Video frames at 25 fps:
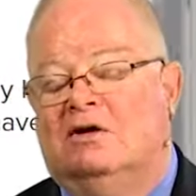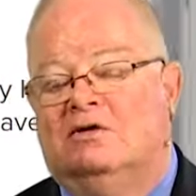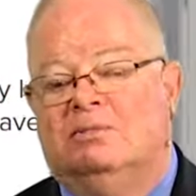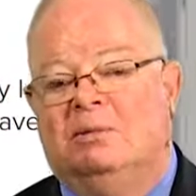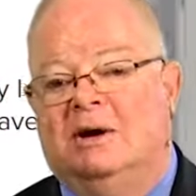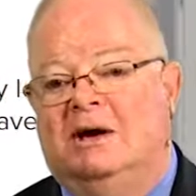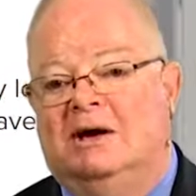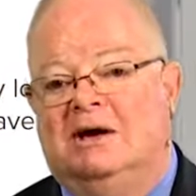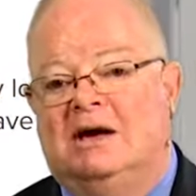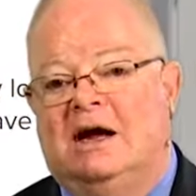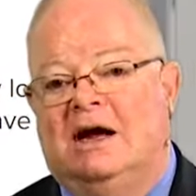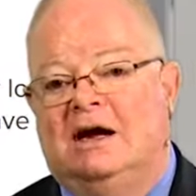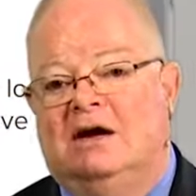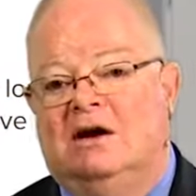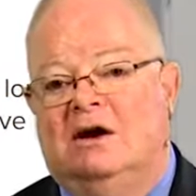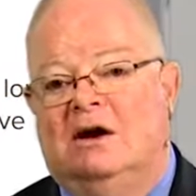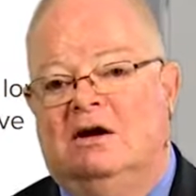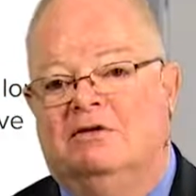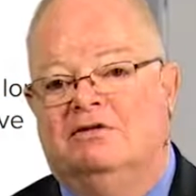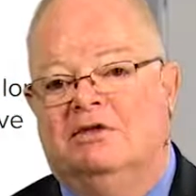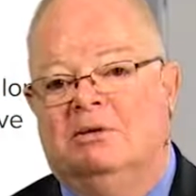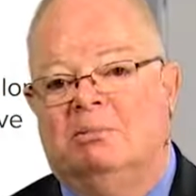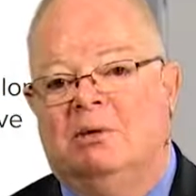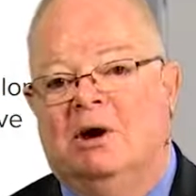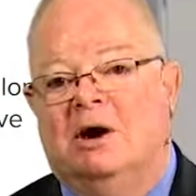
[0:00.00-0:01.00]
being taken
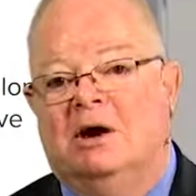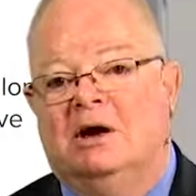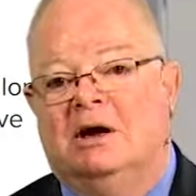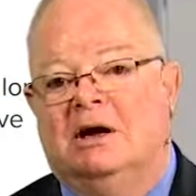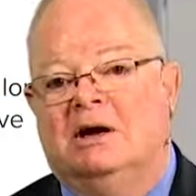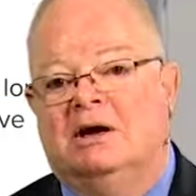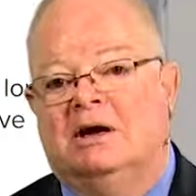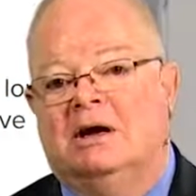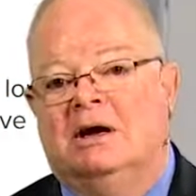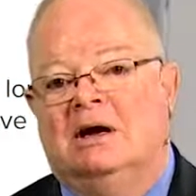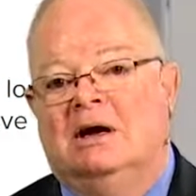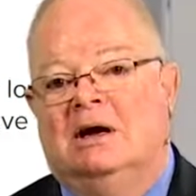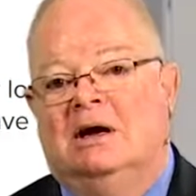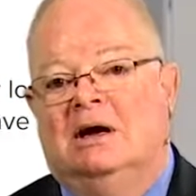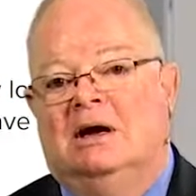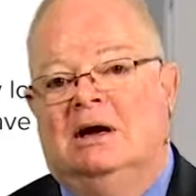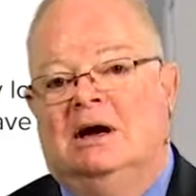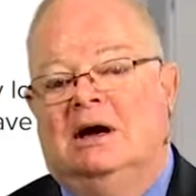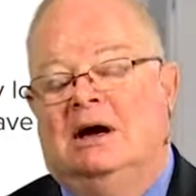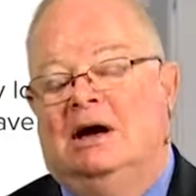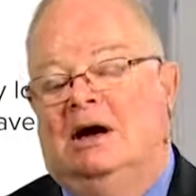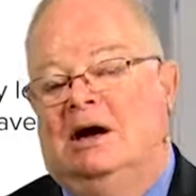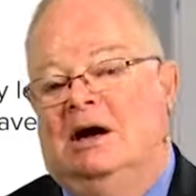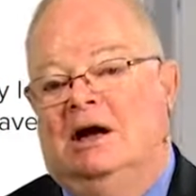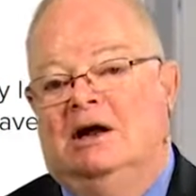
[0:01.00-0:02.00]
off the market,
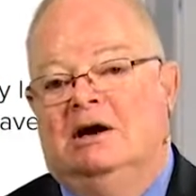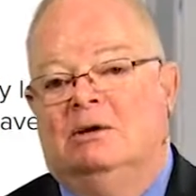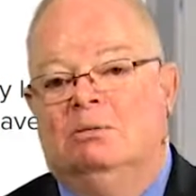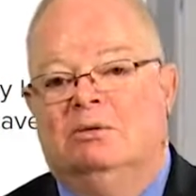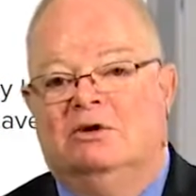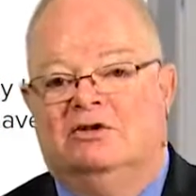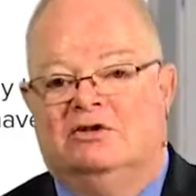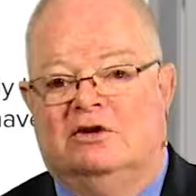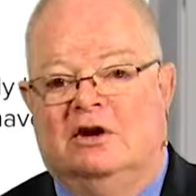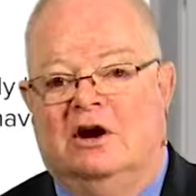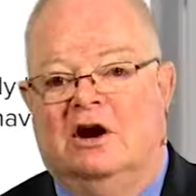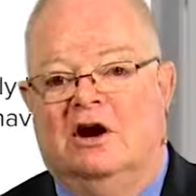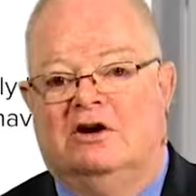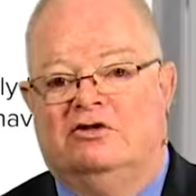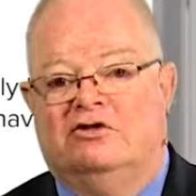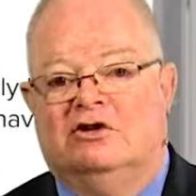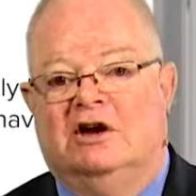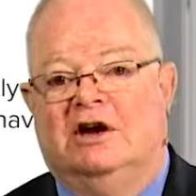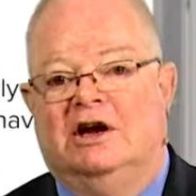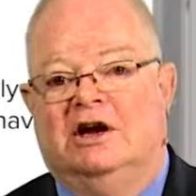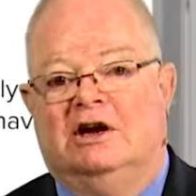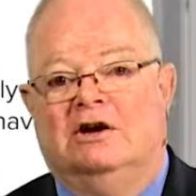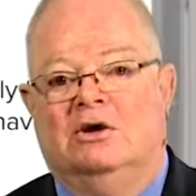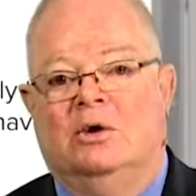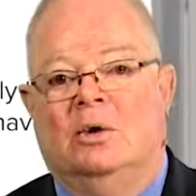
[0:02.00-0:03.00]
and it was
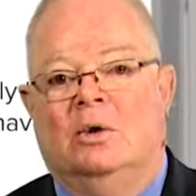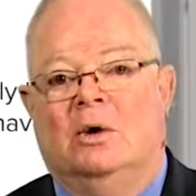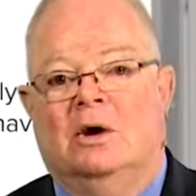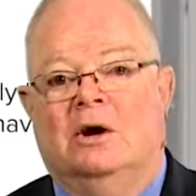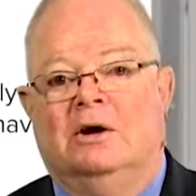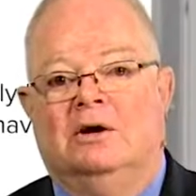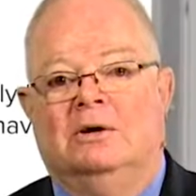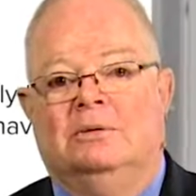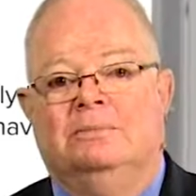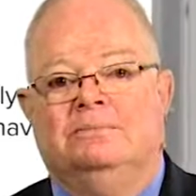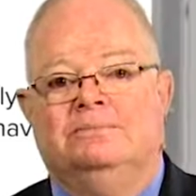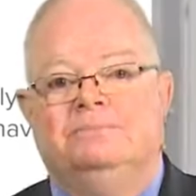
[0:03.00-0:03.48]
largely ignored.